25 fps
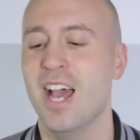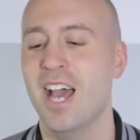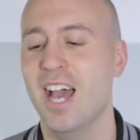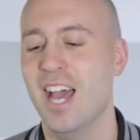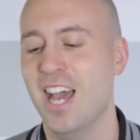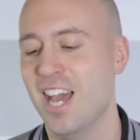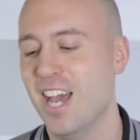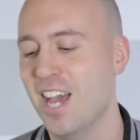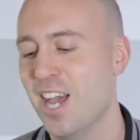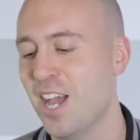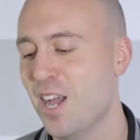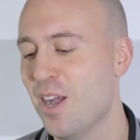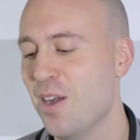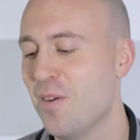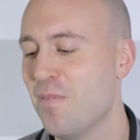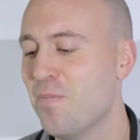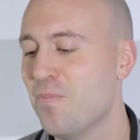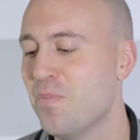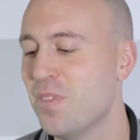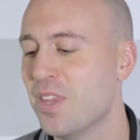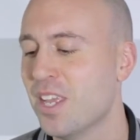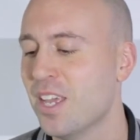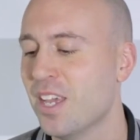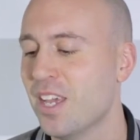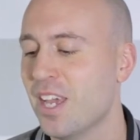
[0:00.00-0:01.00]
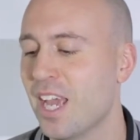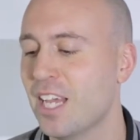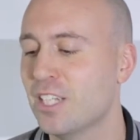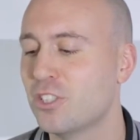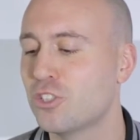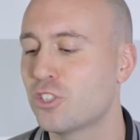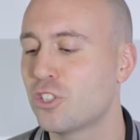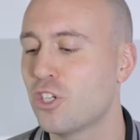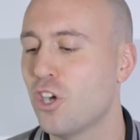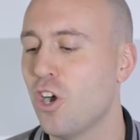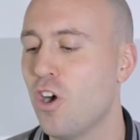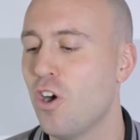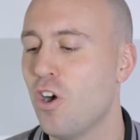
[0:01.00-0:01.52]
Um,
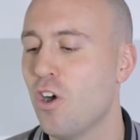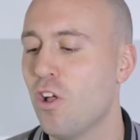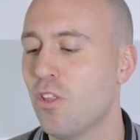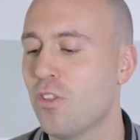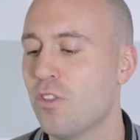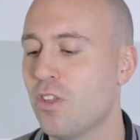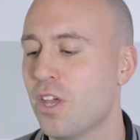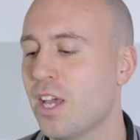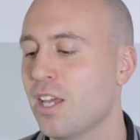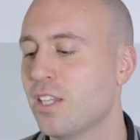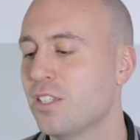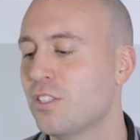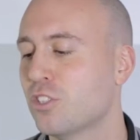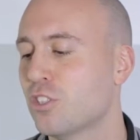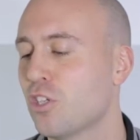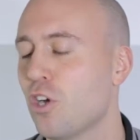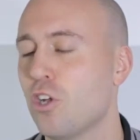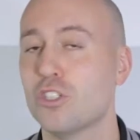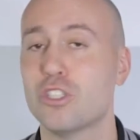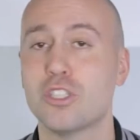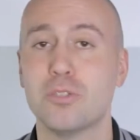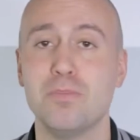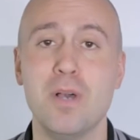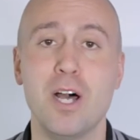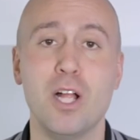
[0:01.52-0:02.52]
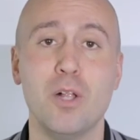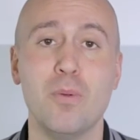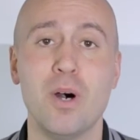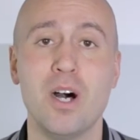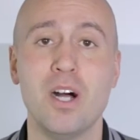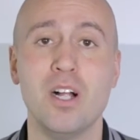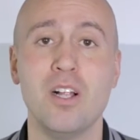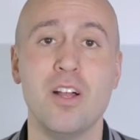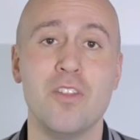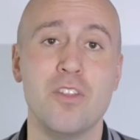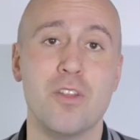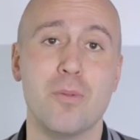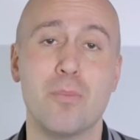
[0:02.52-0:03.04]
it's called it's called
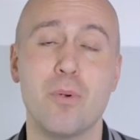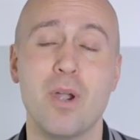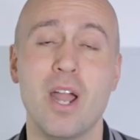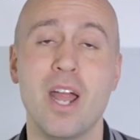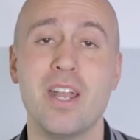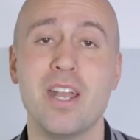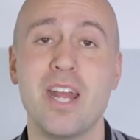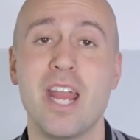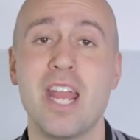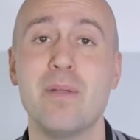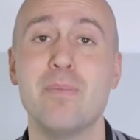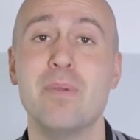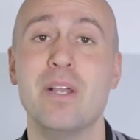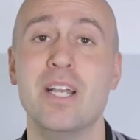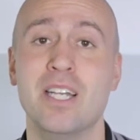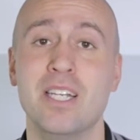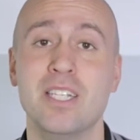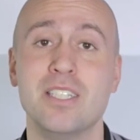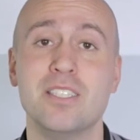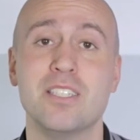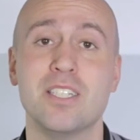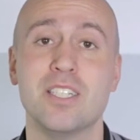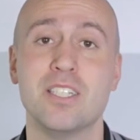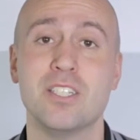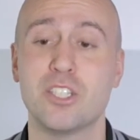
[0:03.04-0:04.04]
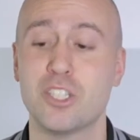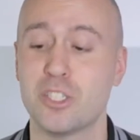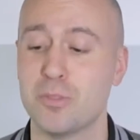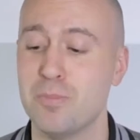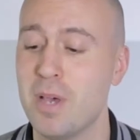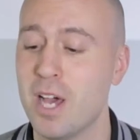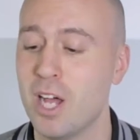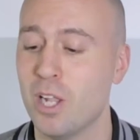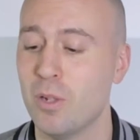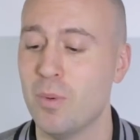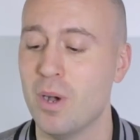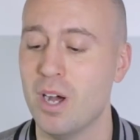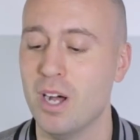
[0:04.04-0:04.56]
Smellwell and the brand name is
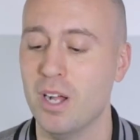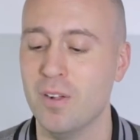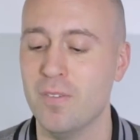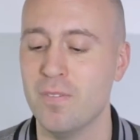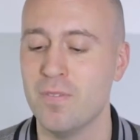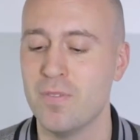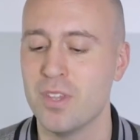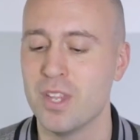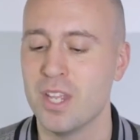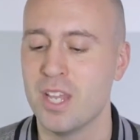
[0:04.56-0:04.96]
Smellwell.